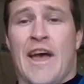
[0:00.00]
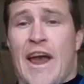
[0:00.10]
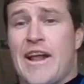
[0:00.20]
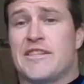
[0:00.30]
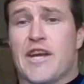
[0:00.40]

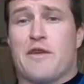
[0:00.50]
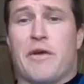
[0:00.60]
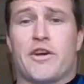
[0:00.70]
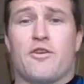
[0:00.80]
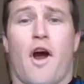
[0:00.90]
inside
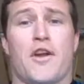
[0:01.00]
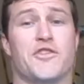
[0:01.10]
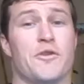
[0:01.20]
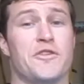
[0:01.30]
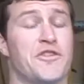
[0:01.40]
my garage,
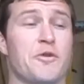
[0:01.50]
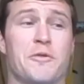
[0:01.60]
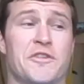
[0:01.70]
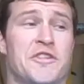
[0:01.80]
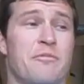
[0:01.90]
so it's
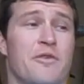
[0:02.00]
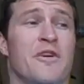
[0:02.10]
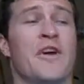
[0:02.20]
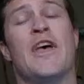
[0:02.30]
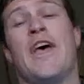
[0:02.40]
super simple
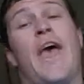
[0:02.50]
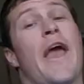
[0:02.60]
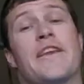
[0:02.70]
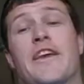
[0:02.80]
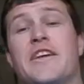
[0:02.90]

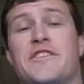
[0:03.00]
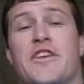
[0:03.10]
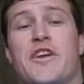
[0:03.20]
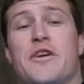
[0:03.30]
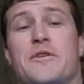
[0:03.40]
and easy
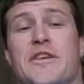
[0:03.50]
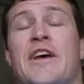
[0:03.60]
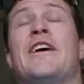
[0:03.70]
to use.